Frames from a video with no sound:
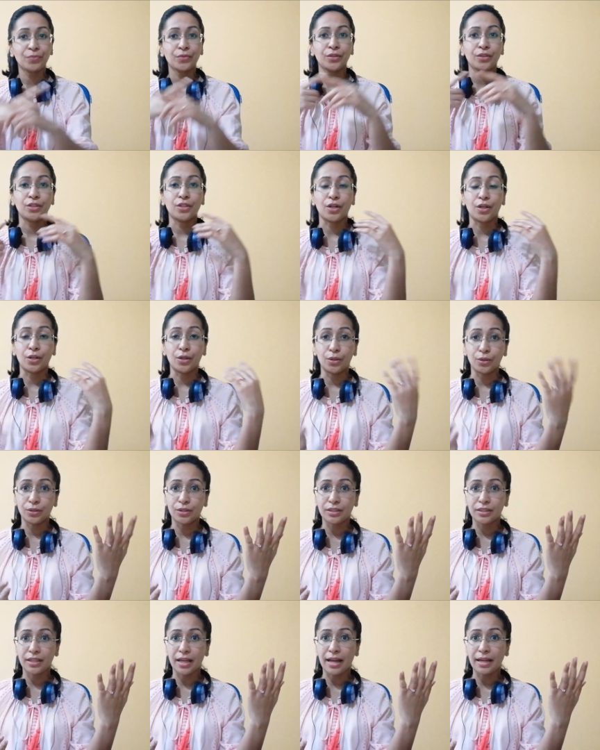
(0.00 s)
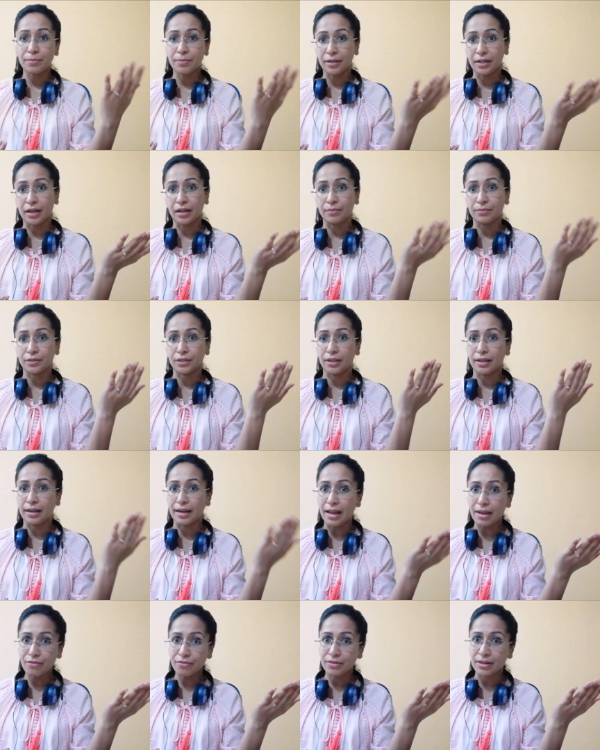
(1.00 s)
Your good side becomes your
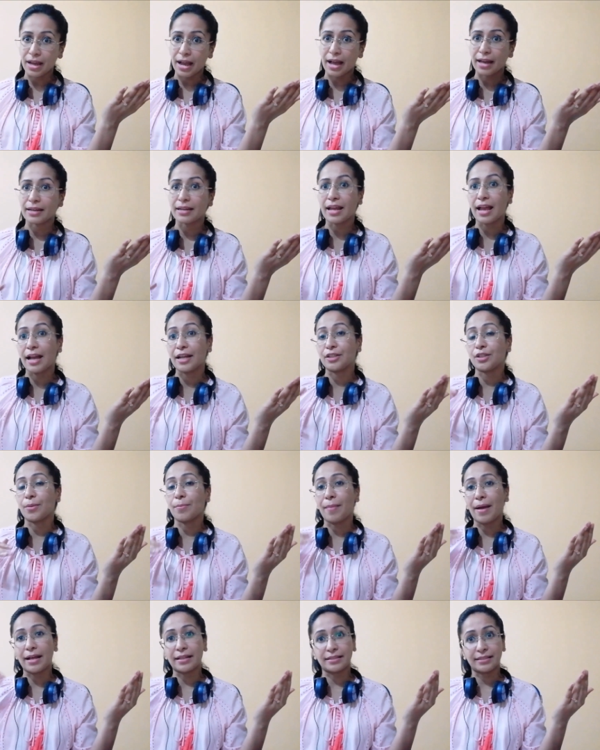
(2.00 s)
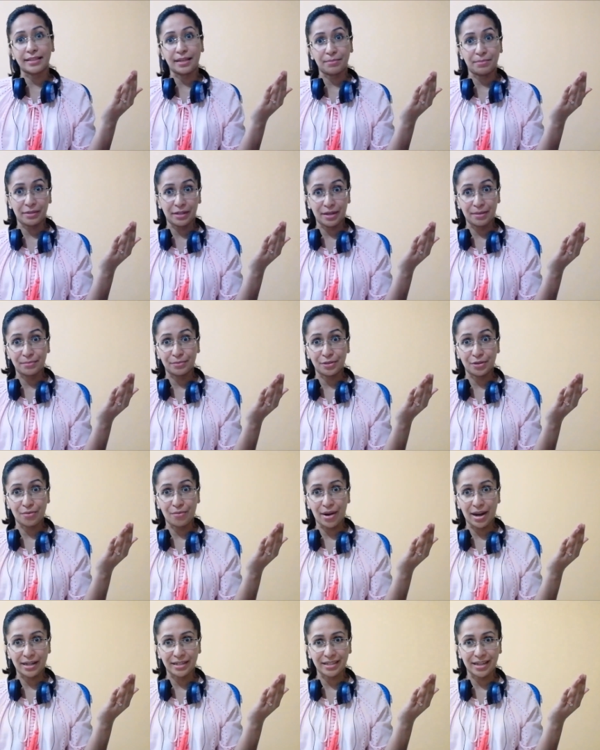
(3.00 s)
left hand and your bad side becomes your
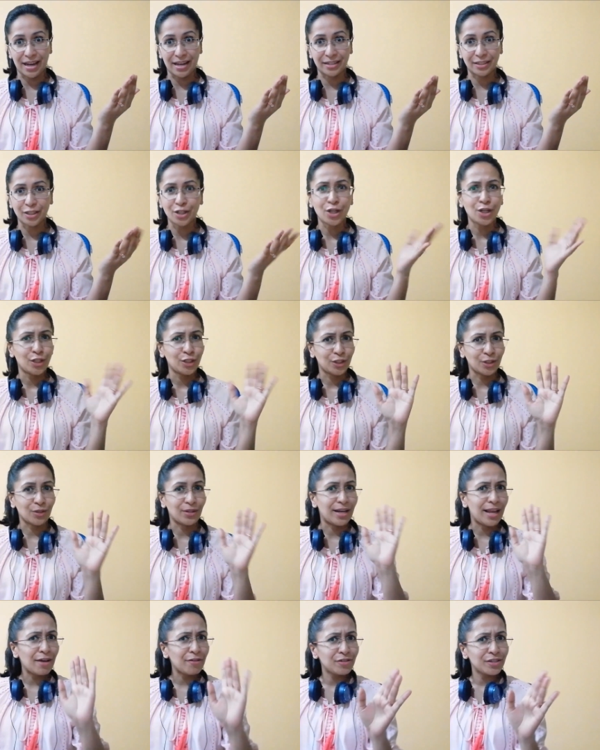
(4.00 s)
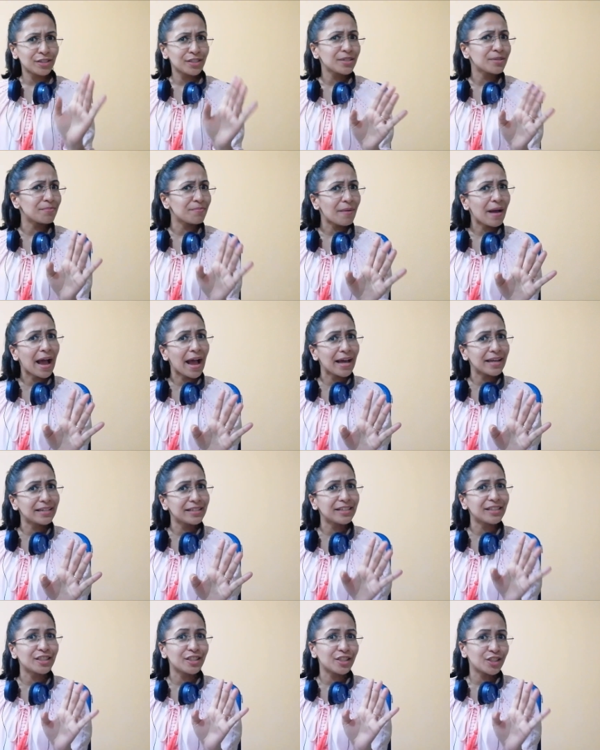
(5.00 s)
right hand. So left isn't bad,
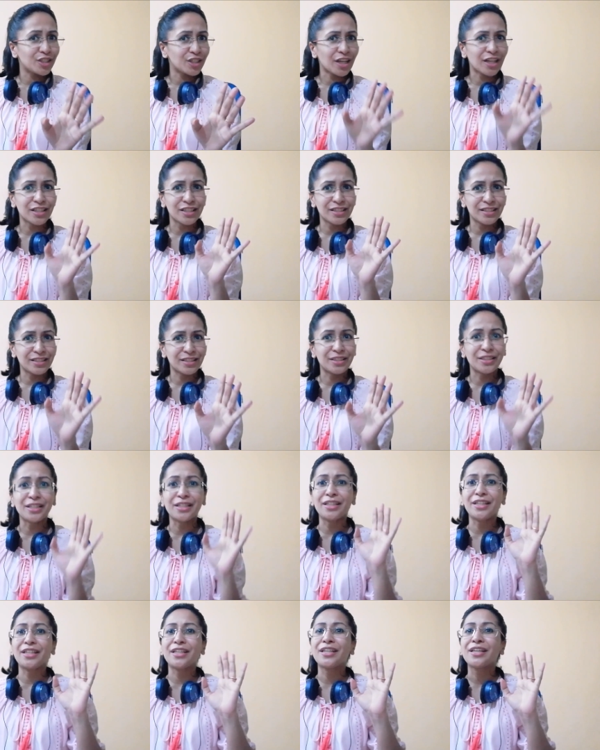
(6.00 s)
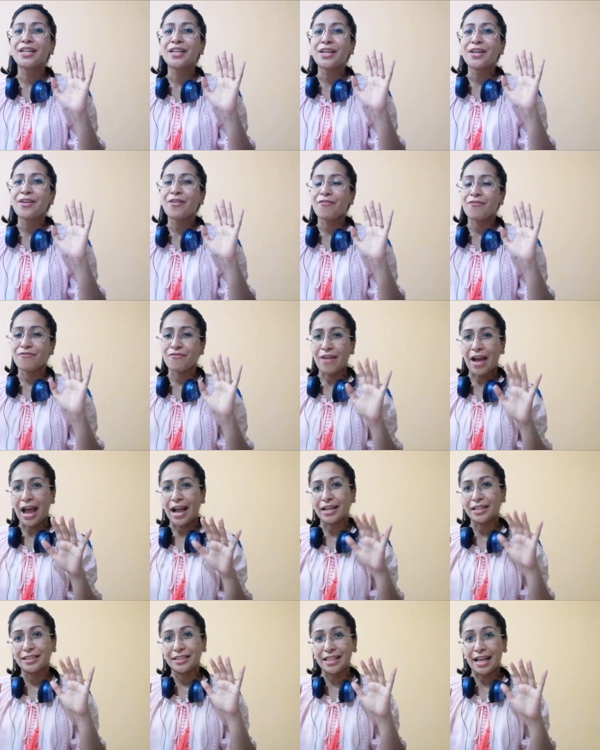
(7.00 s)
it's just the
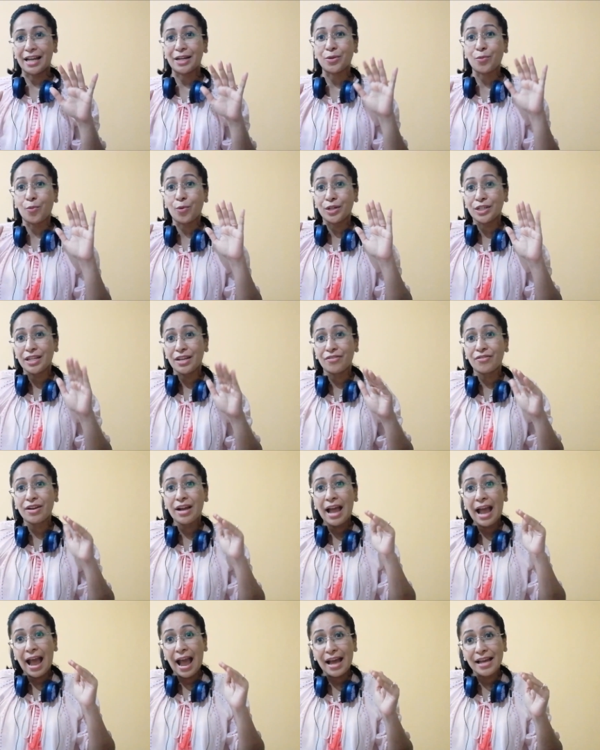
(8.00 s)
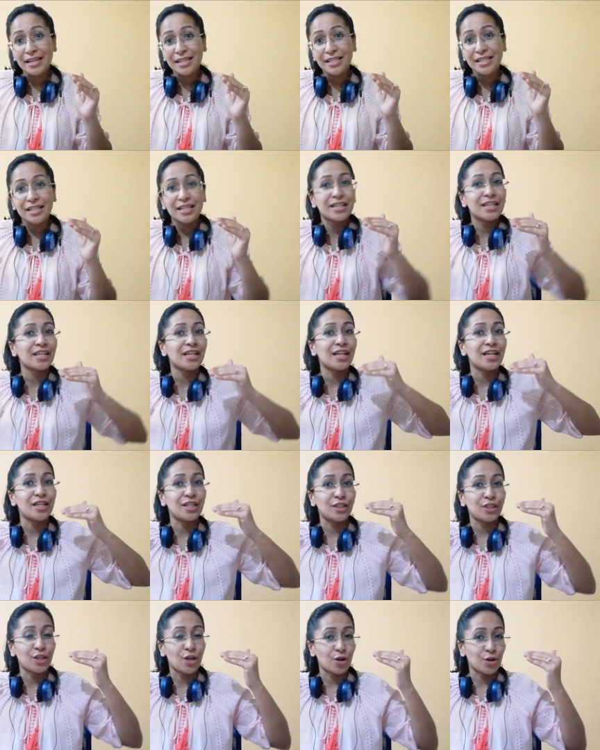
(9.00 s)
fact that whatever hand is
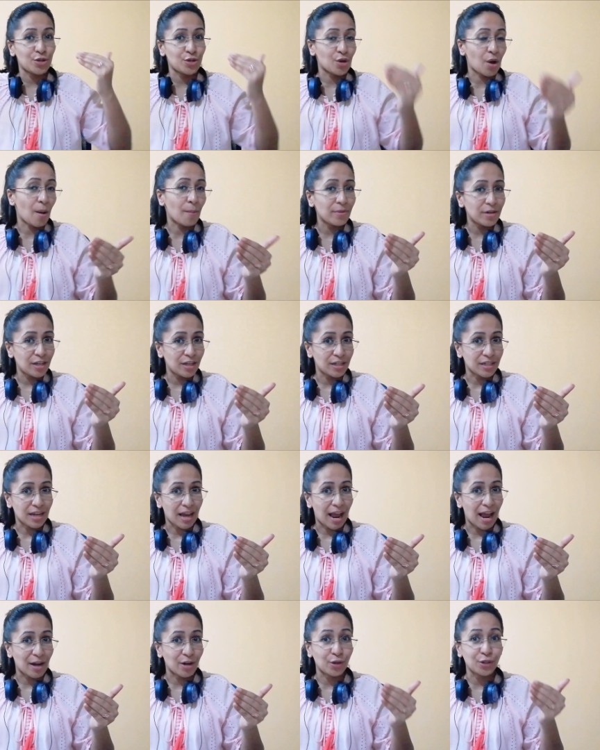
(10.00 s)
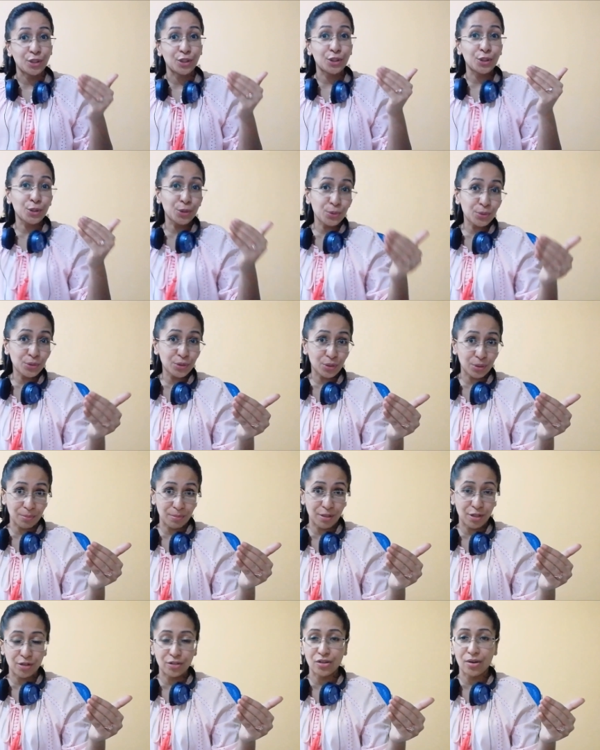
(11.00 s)
your dominant hand, or you choose to be
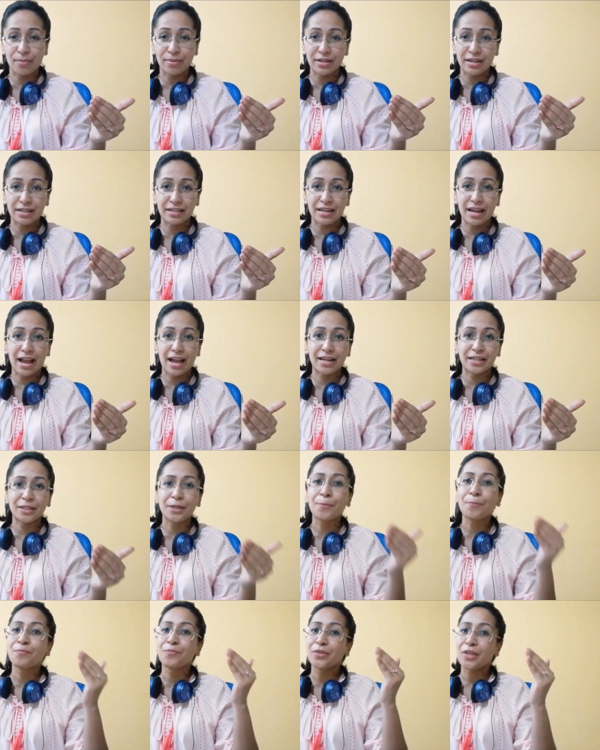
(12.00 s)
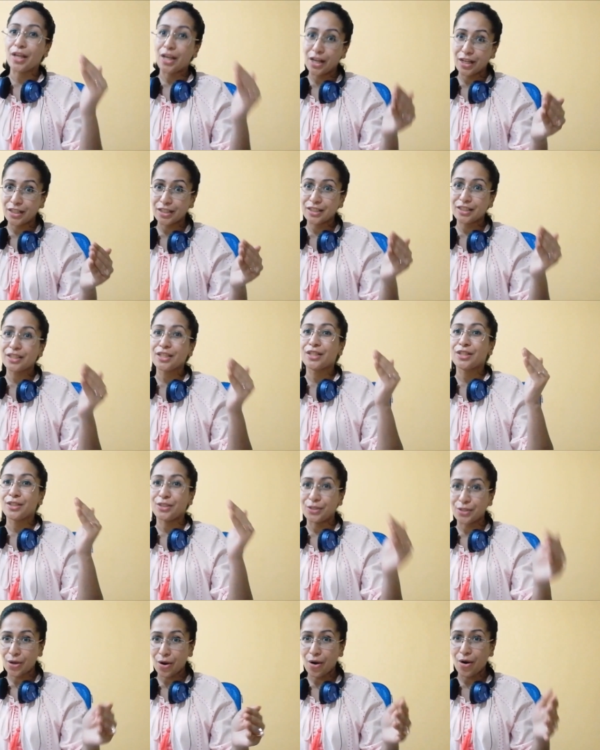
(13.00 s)
your dominant hand, is
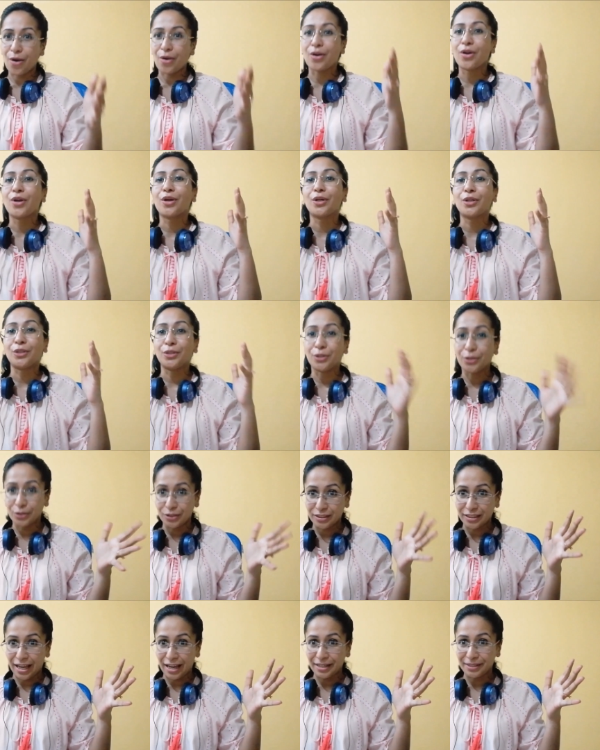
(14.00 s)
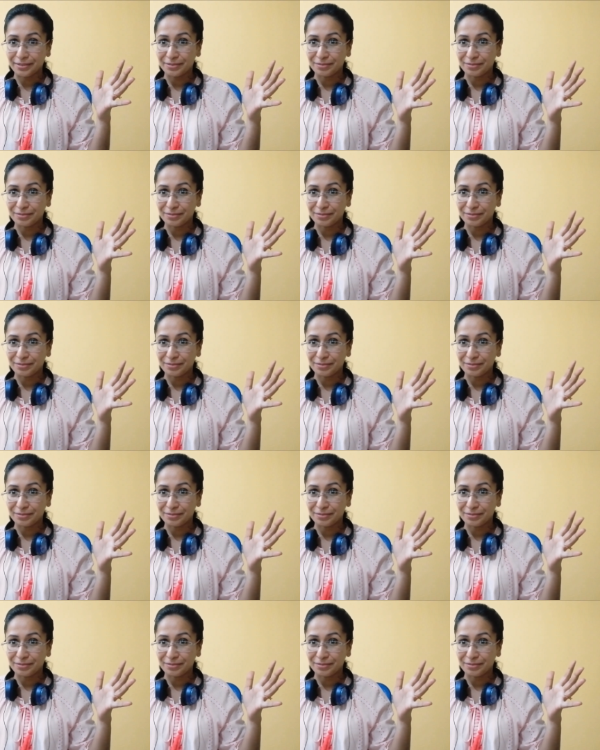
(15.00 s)
your good side.